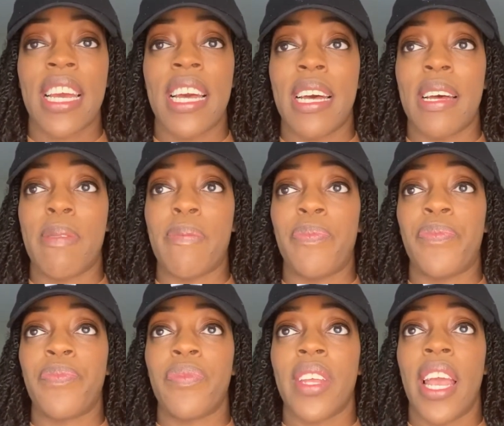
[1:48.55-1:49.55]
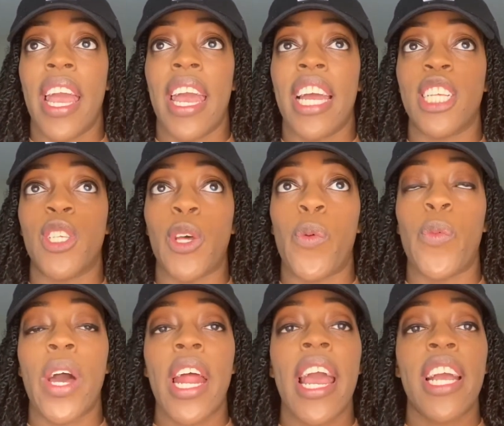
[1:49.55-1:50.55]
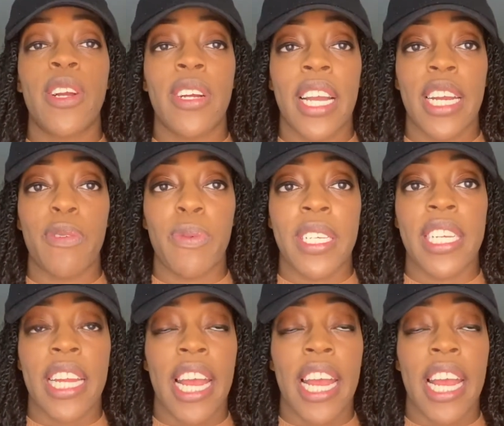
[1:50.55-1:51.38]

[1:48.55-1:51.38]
Um, and so what I created was an